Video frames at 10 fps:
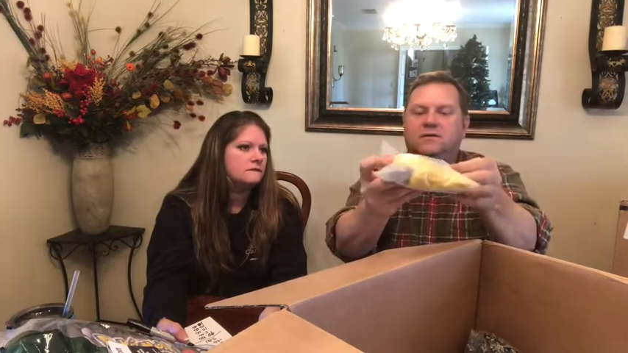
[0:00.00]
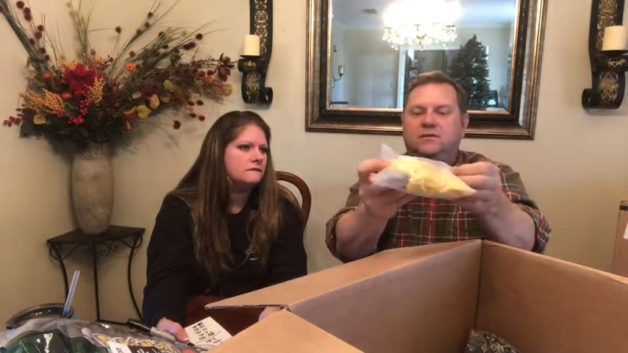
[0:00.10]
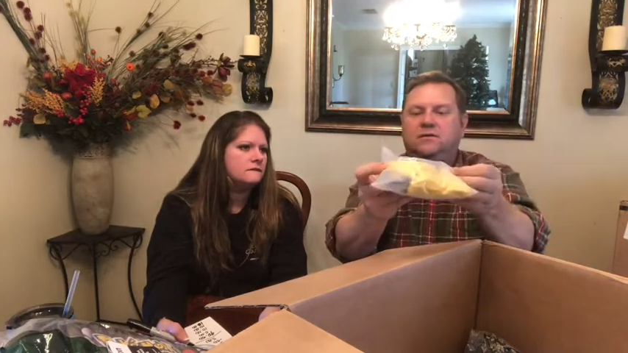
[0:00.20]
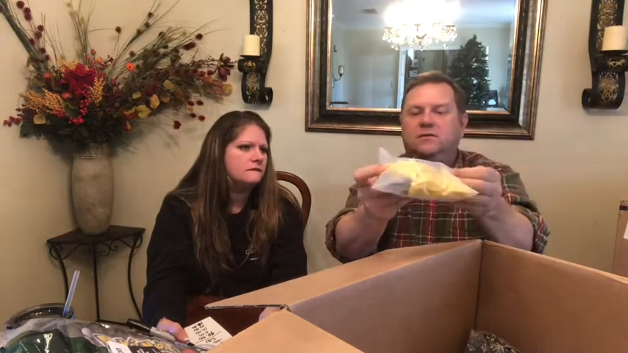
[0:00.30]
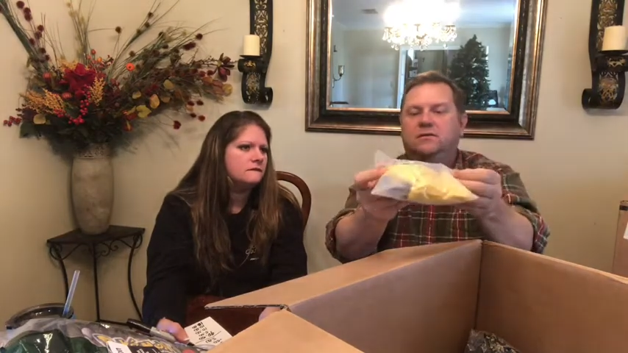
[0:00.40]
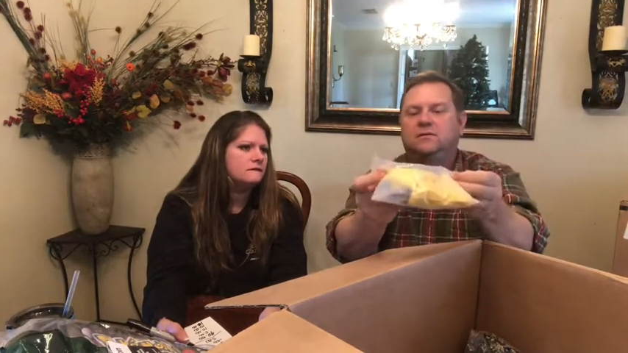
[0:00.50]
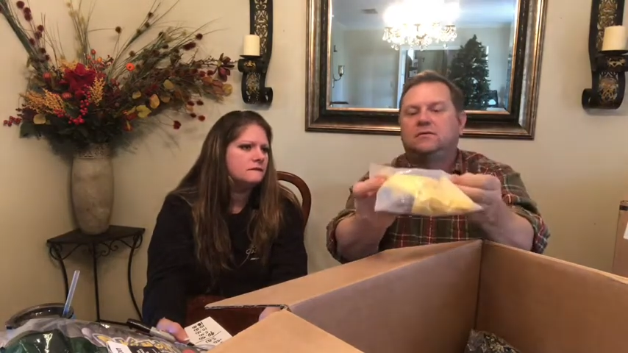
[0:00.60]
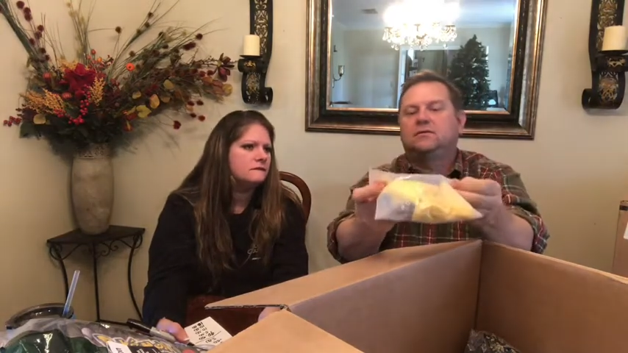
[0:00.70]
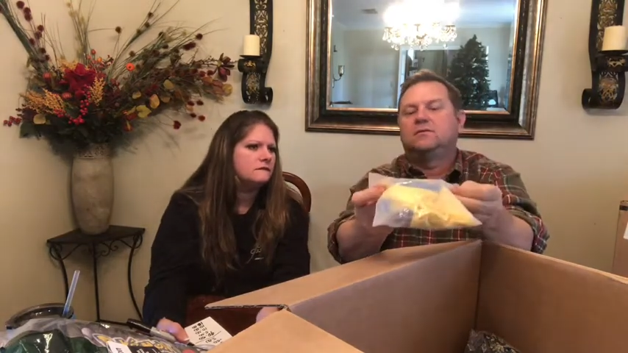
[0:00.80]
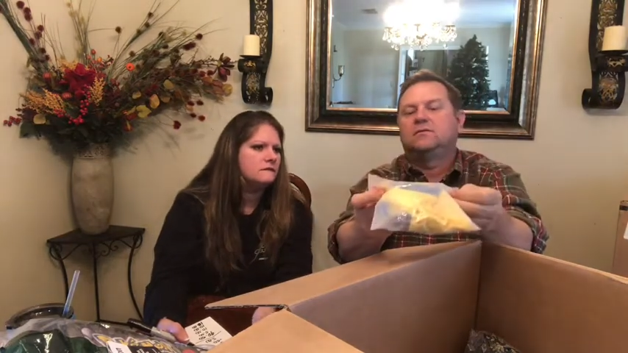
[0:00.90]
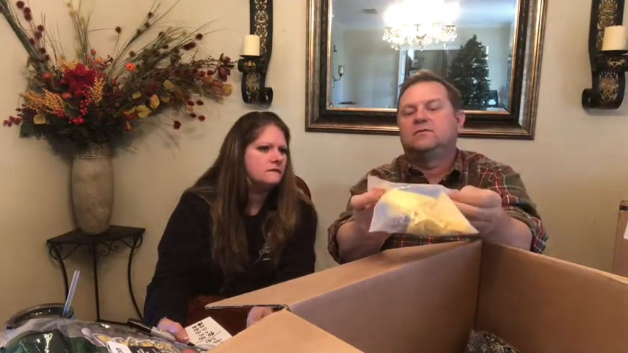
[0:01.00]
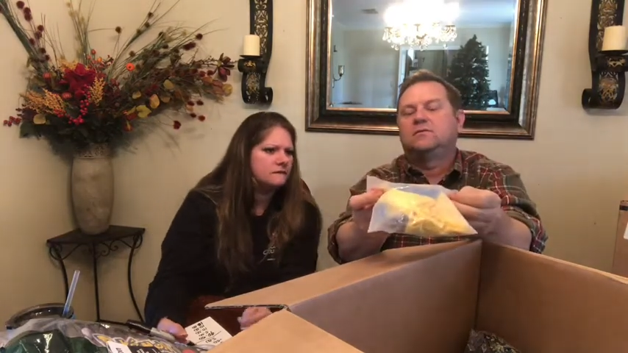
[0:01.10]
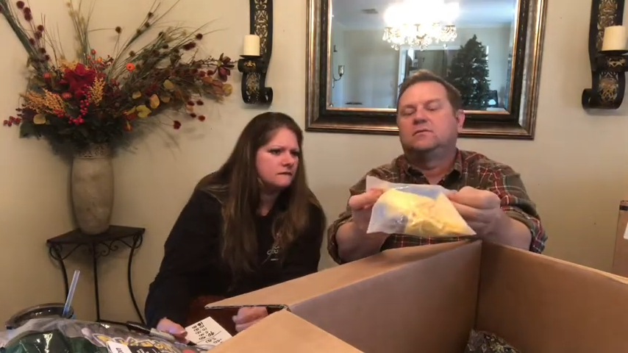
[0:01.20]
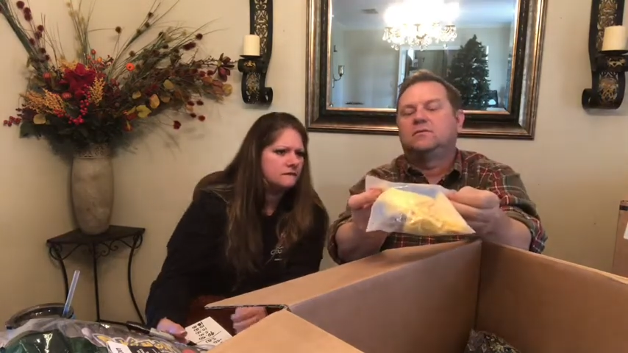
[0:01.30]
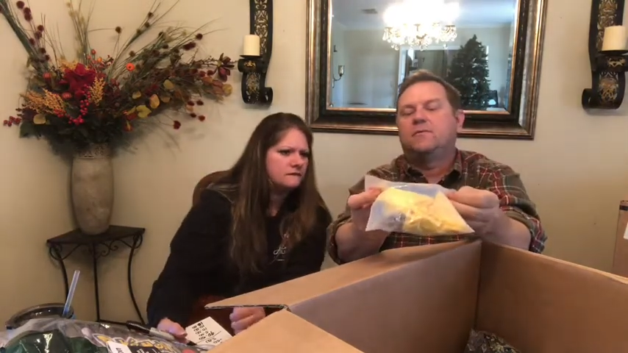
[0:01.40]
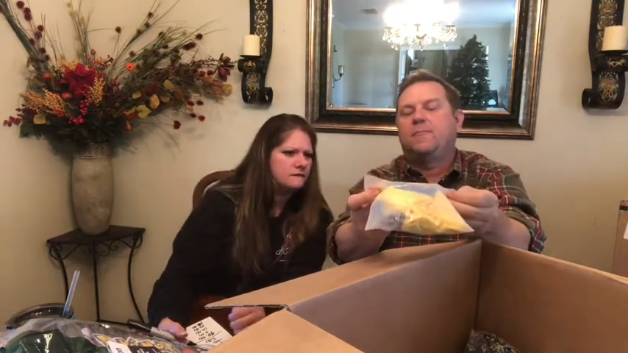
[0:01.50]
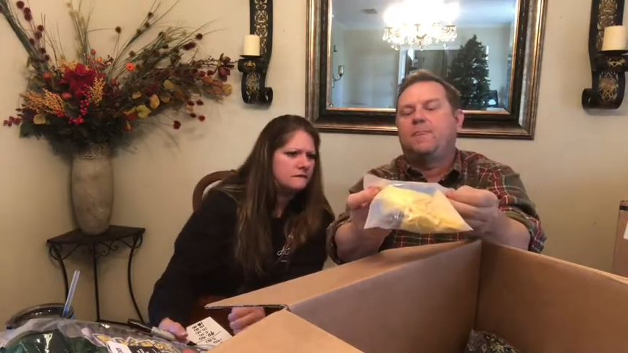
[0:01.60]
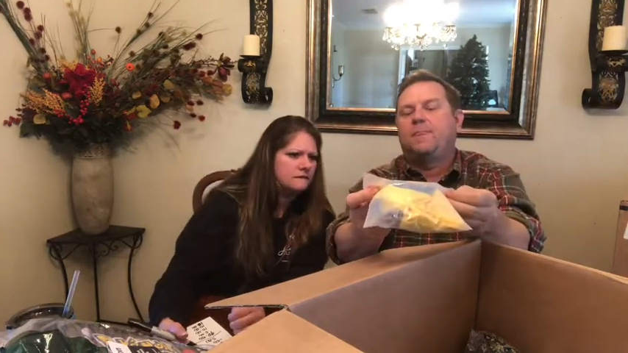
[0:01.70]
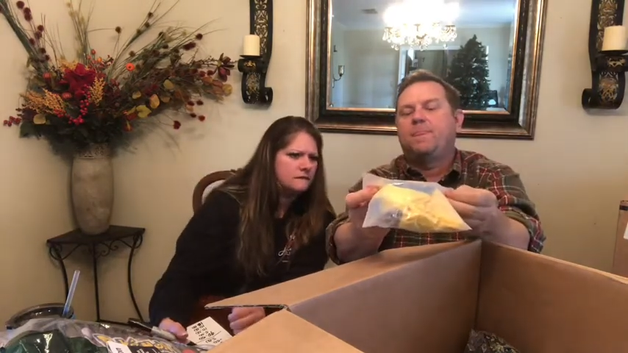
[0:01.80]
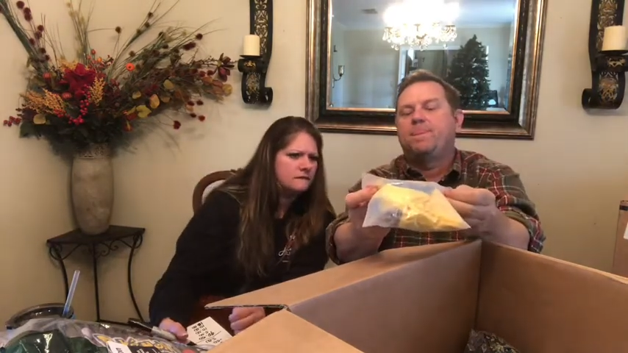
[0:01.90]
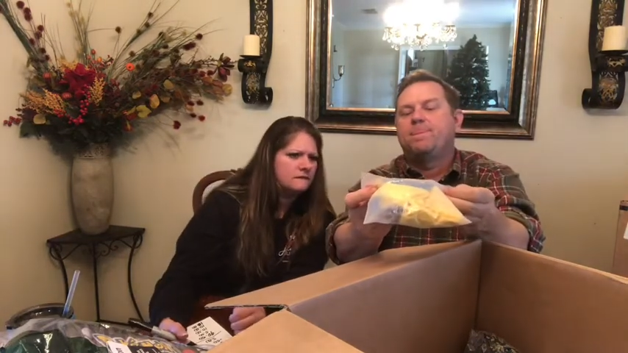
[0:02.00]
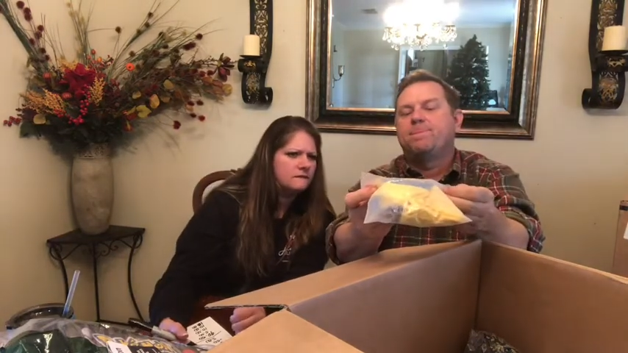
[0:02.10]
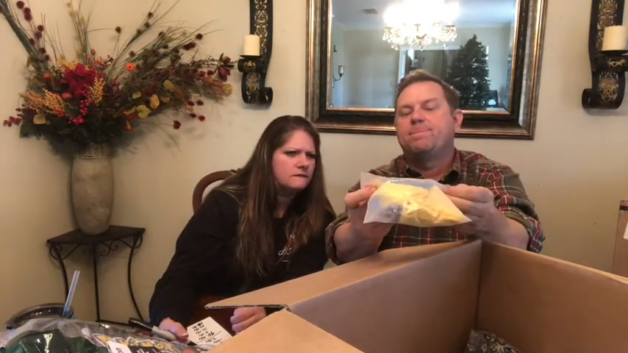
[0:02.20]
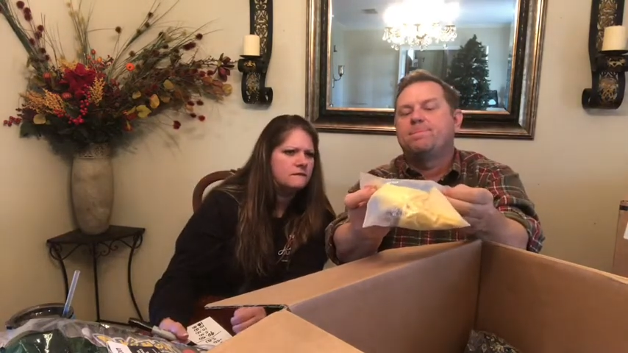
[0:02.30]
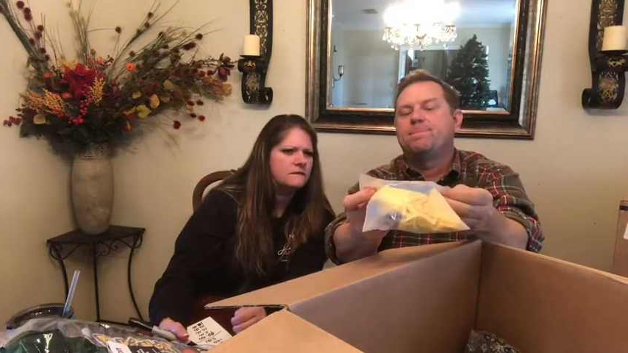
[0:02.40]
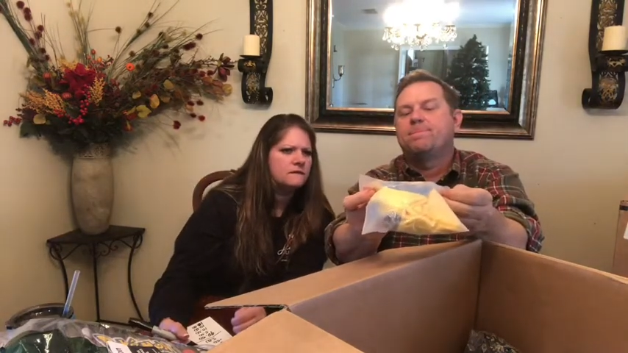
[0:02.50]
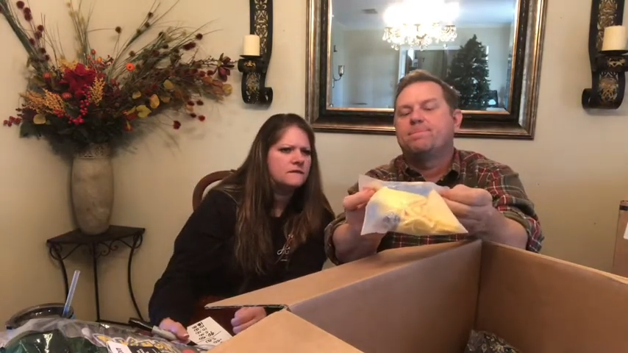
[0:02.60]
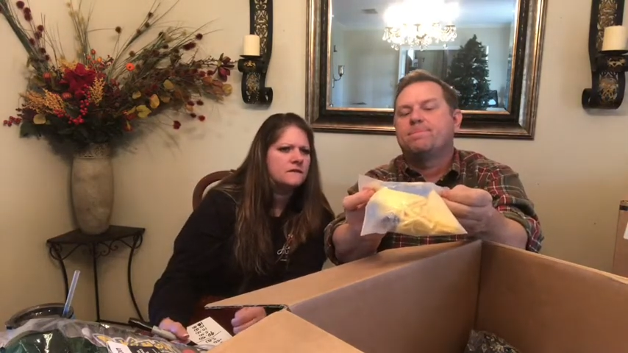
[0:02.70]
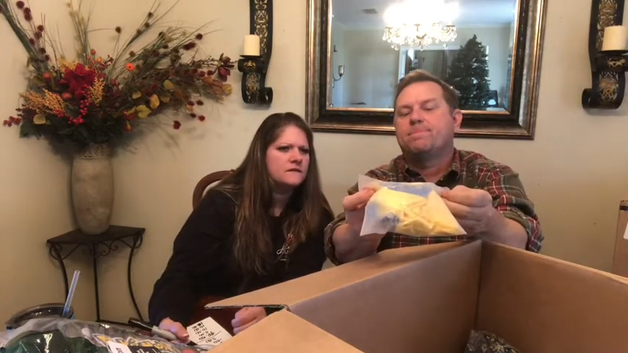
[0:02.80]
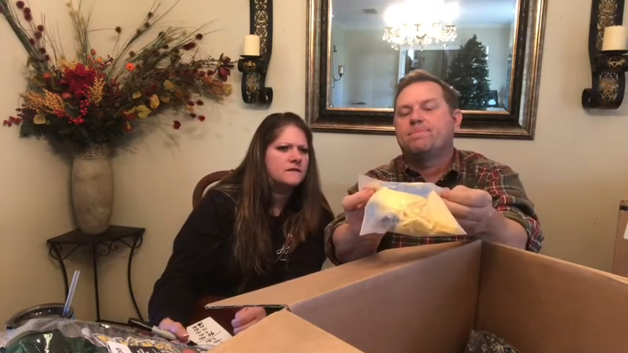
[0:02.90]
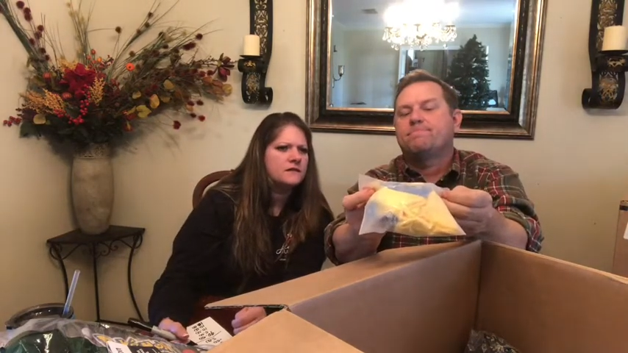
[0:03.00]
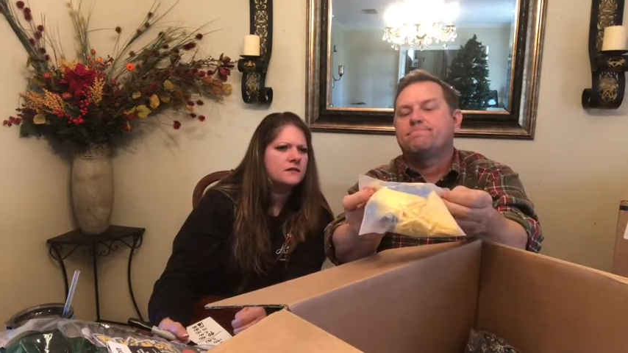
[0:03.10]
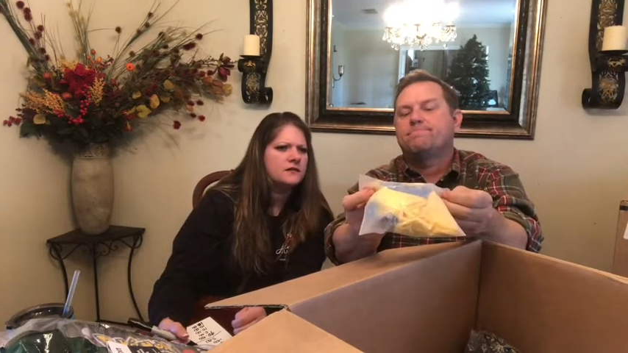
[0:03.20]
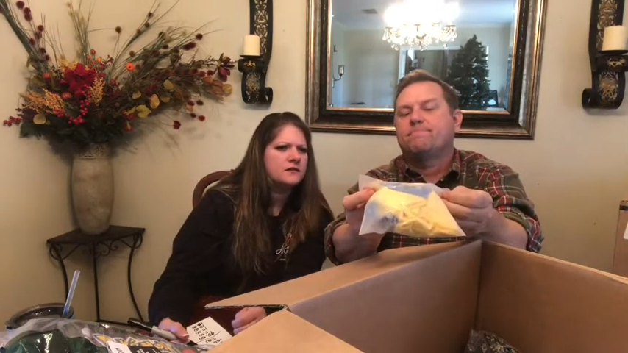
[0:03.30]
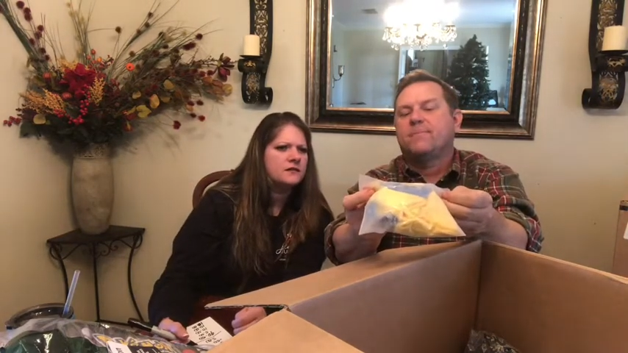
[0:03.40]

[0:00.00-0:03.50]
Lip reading: [no speech]